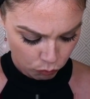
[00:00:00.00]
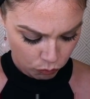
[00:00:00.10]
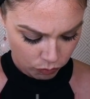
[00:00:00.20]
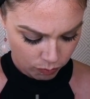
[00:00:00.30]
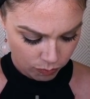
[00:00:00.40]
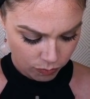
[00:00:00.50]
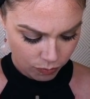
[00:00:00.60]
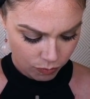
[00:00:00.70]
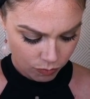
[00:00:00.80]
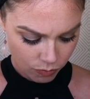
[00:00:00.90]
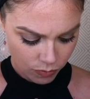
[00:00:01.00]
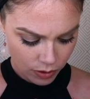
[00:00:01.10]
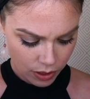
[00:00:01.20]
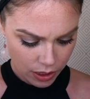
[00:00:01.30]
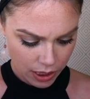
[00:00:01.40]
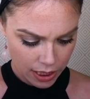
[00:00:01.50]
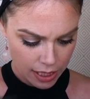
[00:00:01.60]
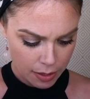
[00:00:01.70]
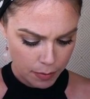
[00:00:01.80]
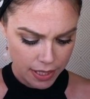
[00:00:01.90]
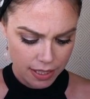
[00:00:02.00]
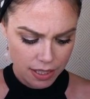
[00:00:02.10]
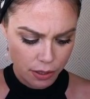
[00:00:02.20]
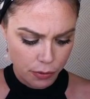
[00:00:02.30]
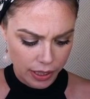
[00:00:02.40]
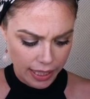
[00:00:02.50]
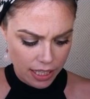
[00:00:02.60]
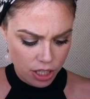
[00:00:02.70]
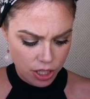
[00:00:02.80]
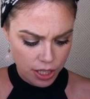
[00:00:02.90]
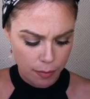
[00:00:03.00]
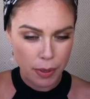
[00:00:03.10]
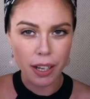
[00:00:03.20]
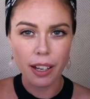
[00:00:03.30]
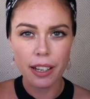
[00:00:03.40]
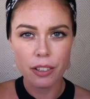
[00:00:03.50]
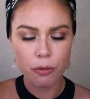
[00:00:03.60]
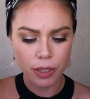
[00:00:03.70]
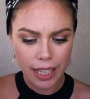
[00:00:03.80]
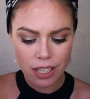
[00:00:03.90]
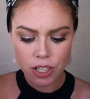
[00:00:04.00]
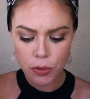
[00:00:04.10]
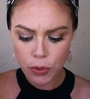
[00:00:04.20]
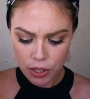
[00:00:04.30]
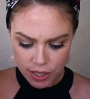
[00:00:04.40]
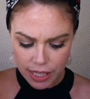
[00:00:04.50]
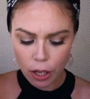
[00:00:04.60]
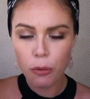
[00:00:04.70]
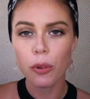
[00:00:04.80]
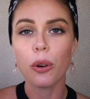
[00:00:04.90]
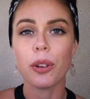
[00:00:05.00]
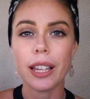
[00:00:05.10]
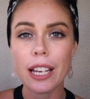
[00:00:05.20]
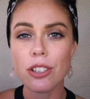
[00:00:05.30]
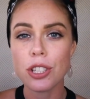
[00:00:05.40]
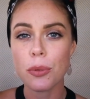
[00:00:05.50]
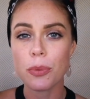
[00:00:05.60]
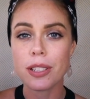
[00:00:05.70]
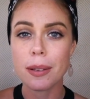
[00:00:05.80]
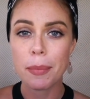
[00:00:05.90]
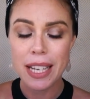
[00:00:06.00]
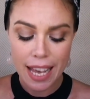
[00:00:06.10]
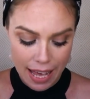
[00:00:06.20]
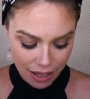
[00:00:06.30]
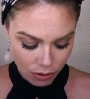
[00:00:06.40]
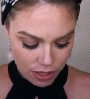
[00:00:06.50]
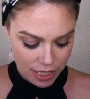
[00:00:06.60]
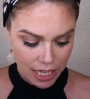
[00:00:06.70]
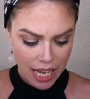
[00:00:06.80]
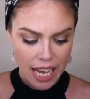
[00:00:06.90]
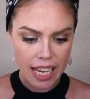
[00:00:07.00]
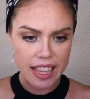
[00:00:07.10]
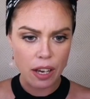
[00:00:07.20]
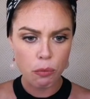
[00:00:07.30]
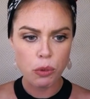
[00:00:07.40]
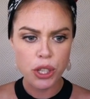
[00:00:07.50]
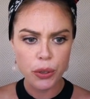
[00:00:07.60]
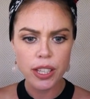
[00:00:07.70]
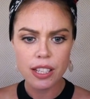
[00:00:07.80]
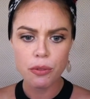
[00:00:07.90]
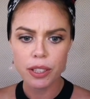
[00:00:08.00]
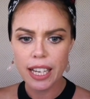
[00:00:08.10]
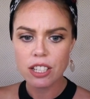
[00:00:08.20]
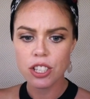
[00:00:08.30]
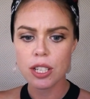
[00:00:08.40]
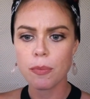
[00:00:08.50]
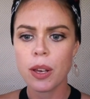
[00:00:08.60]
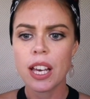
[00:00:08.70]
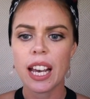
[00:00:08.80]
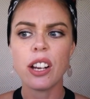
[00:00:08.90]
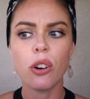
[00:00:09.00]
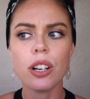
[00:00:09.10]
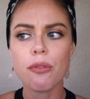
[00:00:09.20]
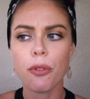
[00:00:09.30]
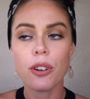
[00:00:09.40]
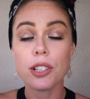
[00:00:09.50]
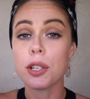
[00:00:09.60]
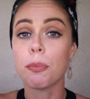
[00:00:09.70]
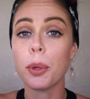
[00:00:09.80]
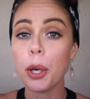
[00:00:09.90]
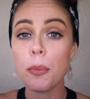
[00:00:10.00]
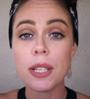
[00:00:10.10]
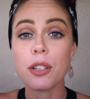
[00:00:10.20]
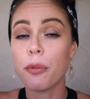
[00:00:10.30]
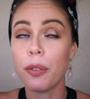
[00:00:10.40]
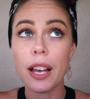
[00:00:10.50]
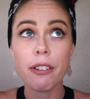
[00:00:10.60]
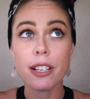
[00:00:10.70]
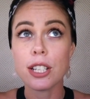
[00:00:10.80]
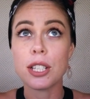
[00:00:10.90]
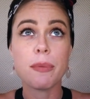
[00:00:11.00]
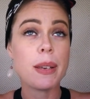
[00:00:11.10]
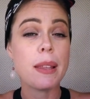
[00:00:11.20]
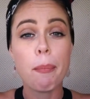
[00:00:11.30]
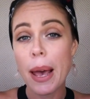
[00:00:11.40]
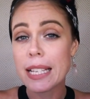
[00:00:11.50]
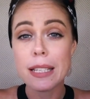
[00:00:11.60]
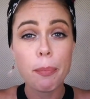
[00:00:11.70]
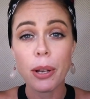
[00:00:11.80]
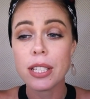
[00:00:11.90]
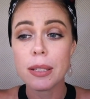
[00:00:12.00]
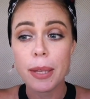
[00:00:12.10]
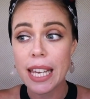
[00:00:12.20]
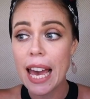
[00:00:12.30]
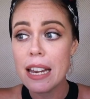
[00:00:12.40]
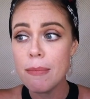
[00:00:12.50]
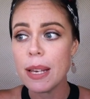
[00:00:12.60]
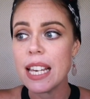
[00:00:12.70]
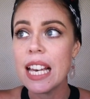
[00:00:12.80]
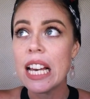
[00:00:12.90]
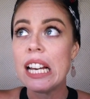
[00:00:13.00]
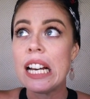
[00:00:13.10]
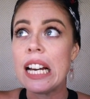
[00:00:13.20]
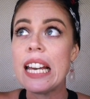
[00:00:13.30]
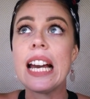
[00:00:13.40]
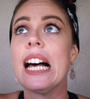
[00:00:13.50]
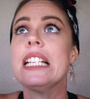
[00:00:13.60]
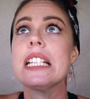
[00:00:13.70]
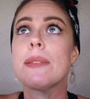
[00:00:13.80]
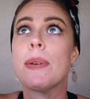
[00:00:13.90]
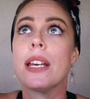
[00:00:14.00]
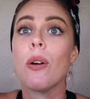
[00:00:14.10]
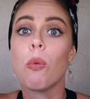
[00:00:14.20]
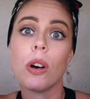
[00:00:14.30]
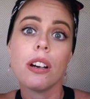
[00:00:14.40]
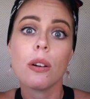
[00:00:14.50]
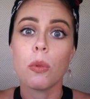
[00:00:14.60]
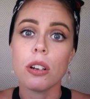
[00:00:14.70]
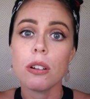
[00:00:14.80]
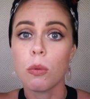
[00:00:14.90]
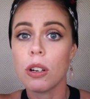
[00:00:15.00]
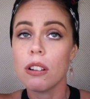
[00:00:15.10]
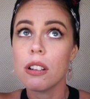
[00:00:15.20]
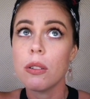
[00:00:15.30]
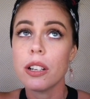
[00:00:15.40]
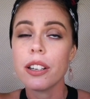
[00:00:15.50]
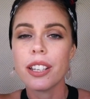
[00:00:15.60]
But this is a relationship card, relationship with yourself or relationship with somebody else. And that during this relationship, in order for it to bloom and to flourish and to be the best it possibly can be, it can't just be work, work, work, work.